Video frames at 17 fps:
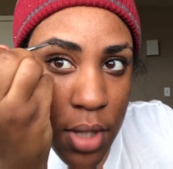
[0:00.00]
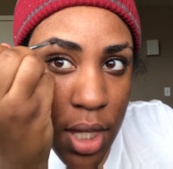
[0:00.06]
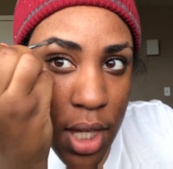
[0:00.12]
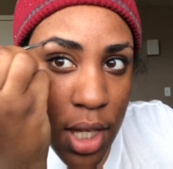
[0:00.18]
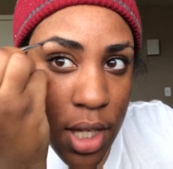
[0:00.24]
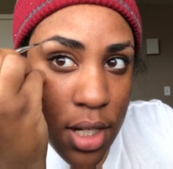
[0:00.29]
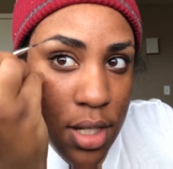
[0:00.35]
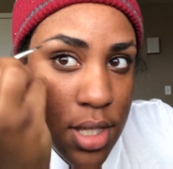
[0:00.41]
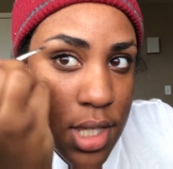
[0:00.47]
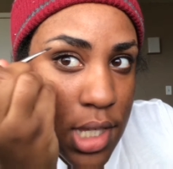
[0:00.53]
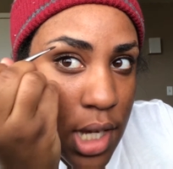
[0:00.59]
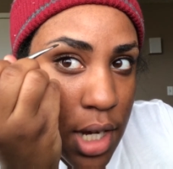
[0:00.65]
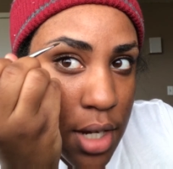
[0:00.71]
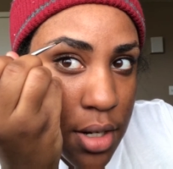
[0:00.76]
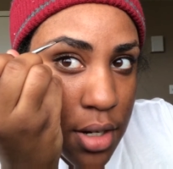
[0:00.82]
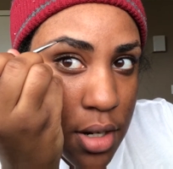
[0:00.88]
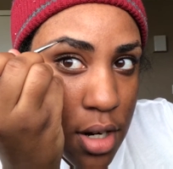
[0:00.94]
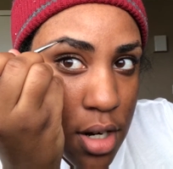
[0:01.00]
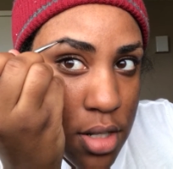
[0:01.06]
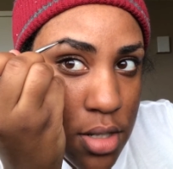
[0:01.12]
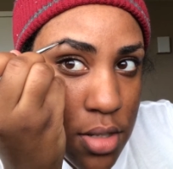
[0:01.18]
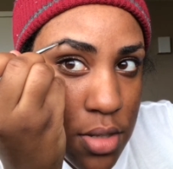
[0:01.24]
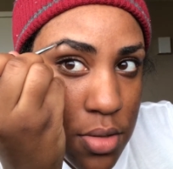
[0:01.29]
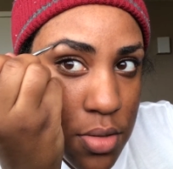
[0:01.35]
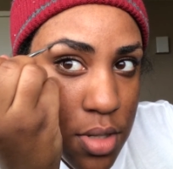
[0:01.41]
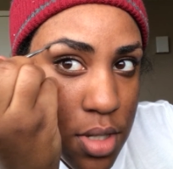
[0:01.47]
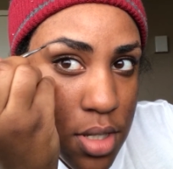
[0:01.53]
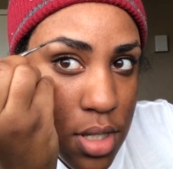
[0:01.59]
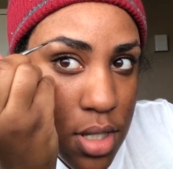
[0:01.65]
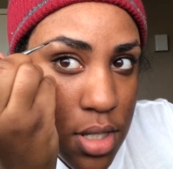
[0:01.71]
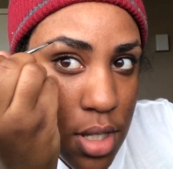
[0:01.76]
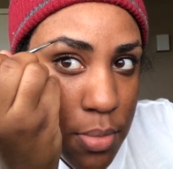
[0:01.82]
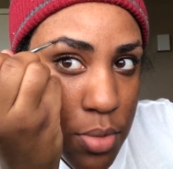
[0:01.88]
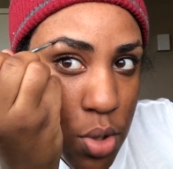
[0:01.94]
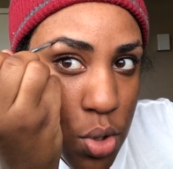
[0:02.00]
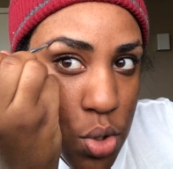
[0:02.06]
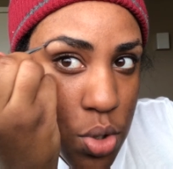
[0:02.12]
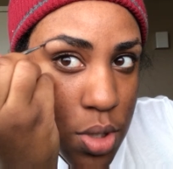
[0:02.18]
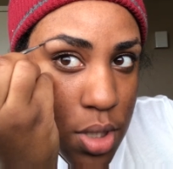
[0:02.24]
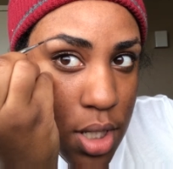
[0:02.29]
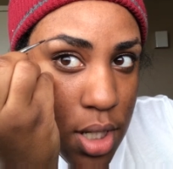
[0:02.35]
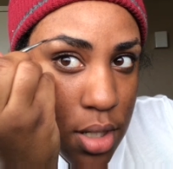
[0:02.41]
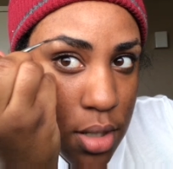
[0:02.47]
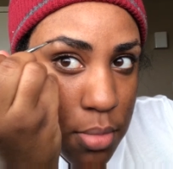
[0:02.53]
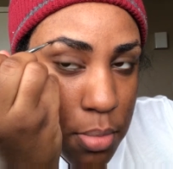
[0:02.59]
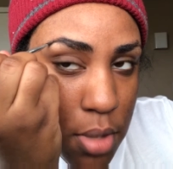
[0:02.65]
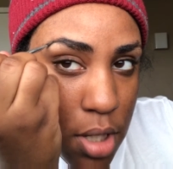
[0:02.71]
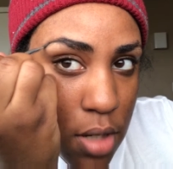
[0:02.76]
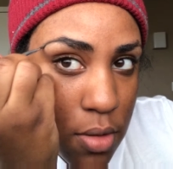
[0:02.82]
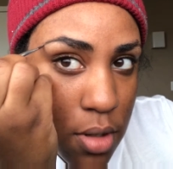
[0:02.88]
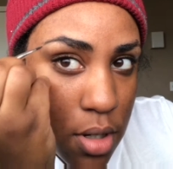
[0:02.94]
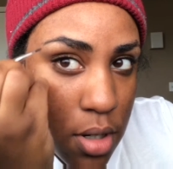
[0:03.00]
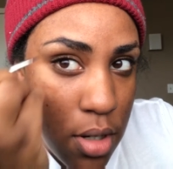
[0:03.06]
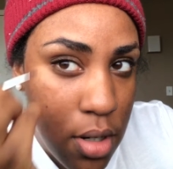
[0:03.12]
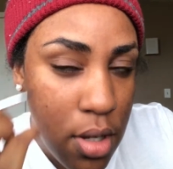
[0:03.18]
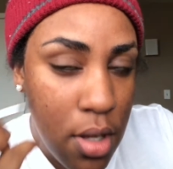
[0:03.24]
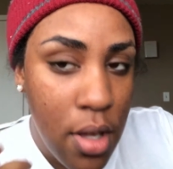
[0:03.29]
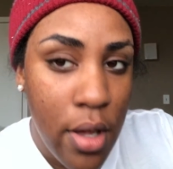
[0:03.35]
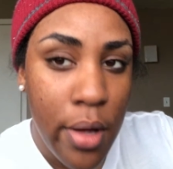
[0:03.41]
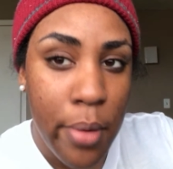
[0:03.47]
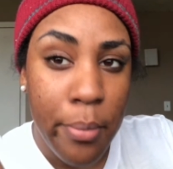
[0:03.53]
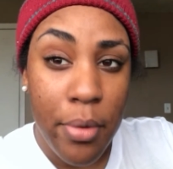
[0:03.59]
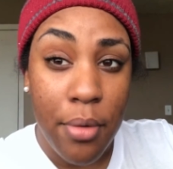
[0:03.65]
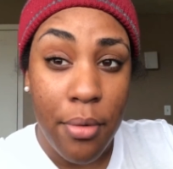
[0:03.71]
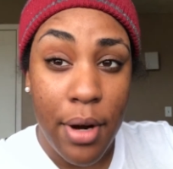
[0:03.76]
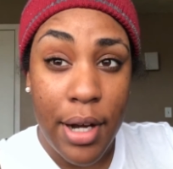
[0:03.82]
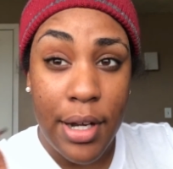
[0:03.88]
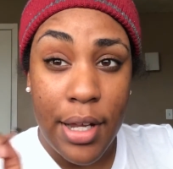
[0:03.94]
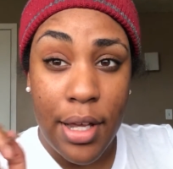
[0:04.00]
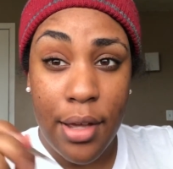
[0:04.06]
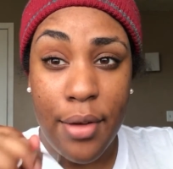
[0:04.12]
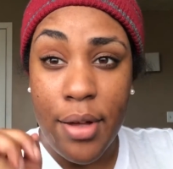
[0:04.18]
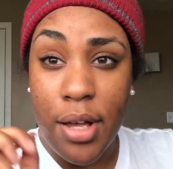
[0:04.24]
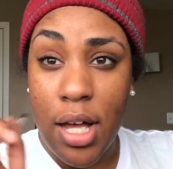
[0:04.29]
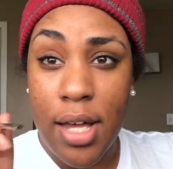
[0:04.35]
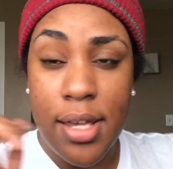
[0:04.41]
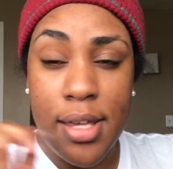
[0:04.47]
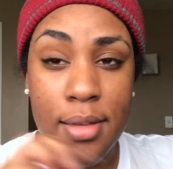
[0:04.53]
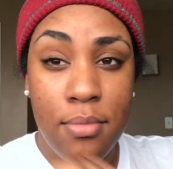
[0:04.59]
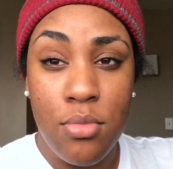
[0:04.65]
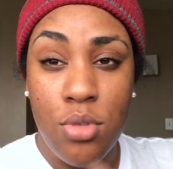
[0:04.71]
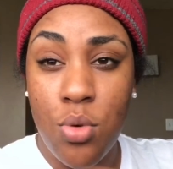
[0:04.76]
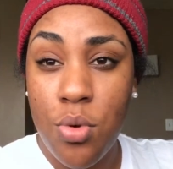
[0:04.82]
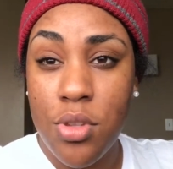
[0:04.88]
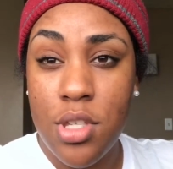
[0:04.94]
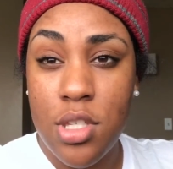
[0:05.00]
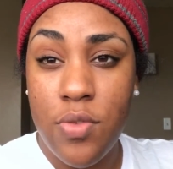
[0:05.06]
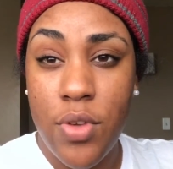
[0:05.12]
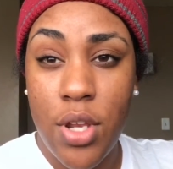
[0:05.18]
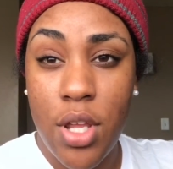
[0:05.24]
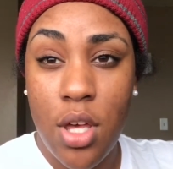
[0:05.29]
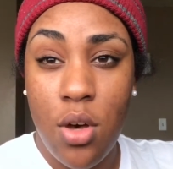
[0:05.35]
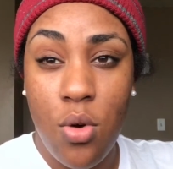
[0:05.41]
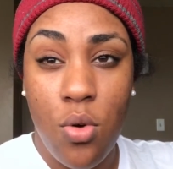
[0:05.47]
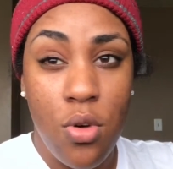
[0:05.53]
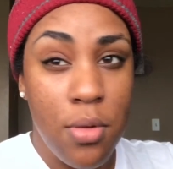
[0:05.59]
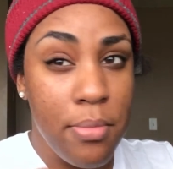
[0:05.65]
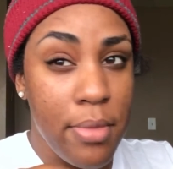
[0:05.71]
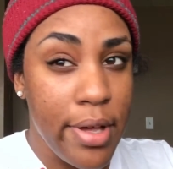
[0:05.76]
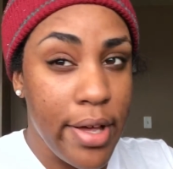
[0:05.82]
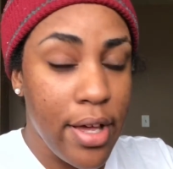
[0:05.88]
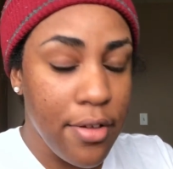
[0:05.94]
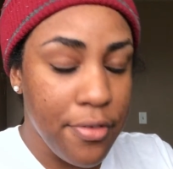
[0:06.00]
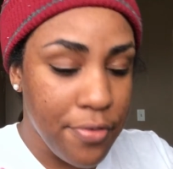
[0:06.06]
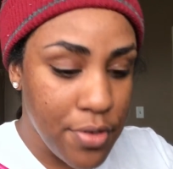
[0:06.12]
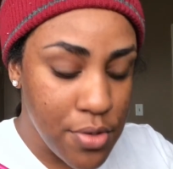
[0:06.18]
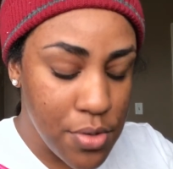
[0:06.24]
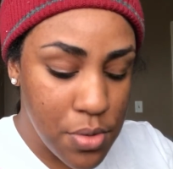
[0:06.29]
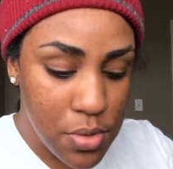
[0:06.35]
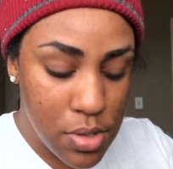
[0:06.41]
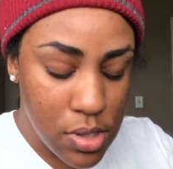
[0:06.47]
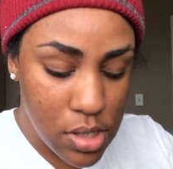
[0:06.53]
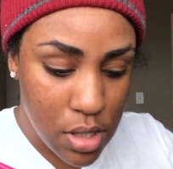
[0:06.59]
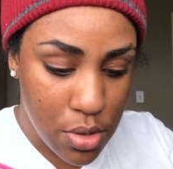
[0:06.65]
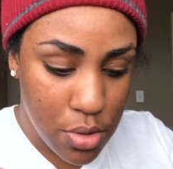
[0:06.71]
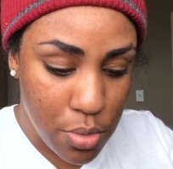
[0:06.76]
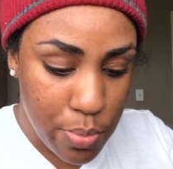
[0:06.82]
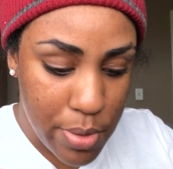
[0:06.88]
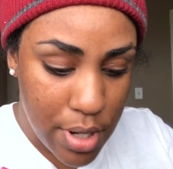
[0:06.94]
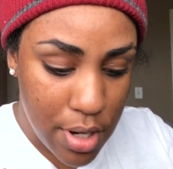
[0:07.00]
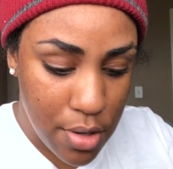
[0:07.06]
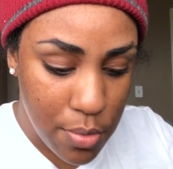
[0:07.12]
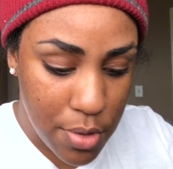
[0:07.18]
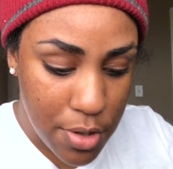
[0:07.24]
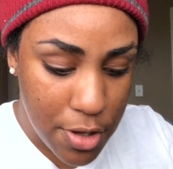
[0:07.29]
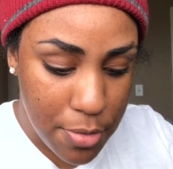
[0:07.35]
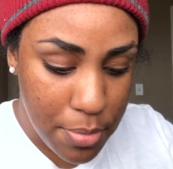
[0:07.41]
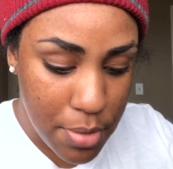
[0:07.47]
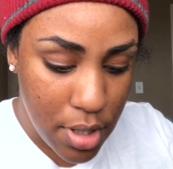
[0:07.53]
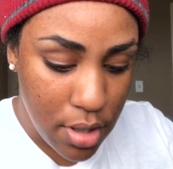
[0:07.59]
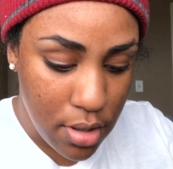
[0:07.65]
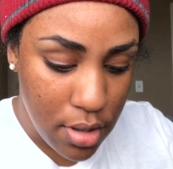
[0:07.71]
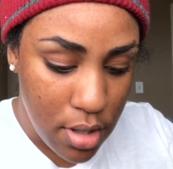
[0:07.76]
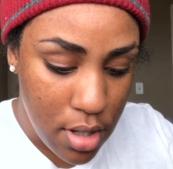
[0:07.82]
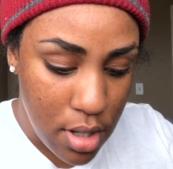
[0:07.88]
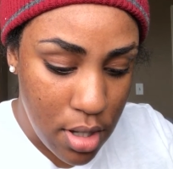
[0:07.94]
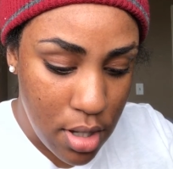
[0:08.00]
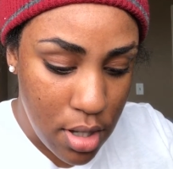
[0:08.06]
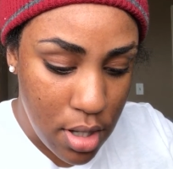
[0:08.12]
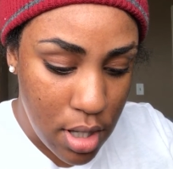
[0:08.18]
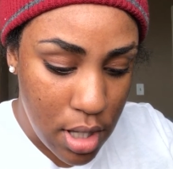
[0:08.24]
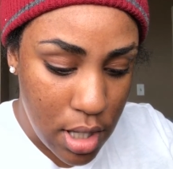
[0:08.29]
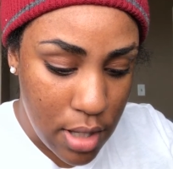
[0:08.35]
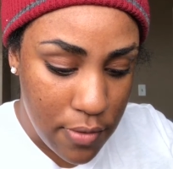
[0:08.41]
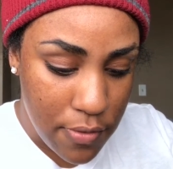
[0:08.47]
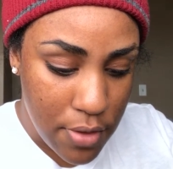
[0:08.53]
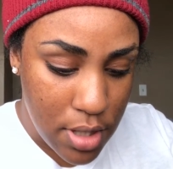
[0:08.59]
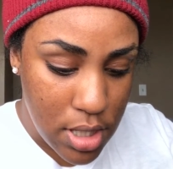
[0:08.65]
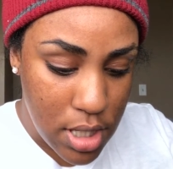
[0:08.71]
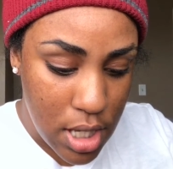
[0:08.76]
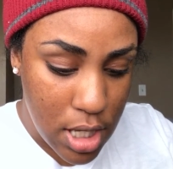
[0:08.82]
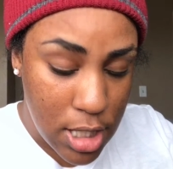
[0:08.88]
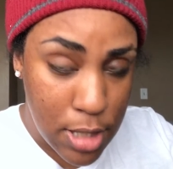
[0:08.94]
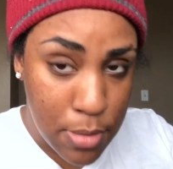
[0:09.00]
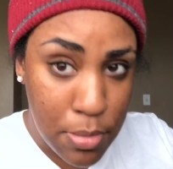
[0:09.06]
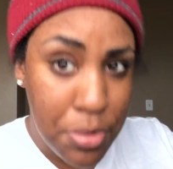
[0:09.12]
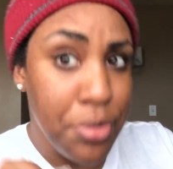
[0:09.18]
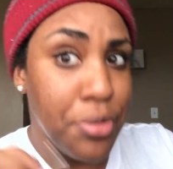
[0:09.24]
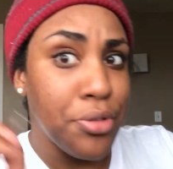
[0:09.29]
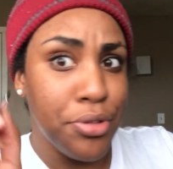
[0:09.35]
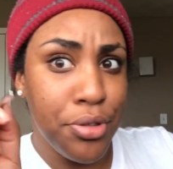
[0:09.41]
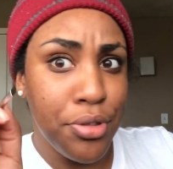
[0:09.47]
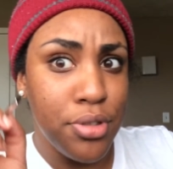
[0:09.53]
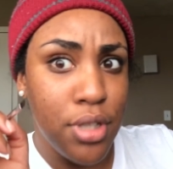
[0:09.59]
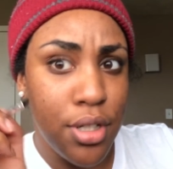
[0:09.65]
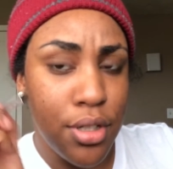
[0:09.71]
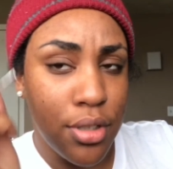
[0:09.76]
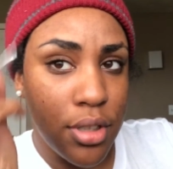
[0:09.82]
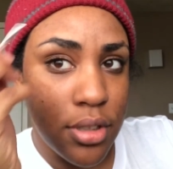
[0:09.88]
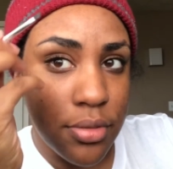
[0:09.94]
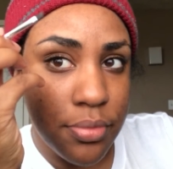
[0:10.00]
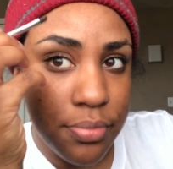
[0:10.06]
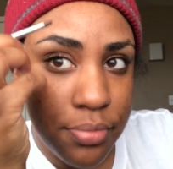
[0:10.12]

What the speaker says: And it's kind of hard to do this because I'm usually in a mirror, but right now I am doing this video on my iPhone, so bear with me if it takes me a little longer.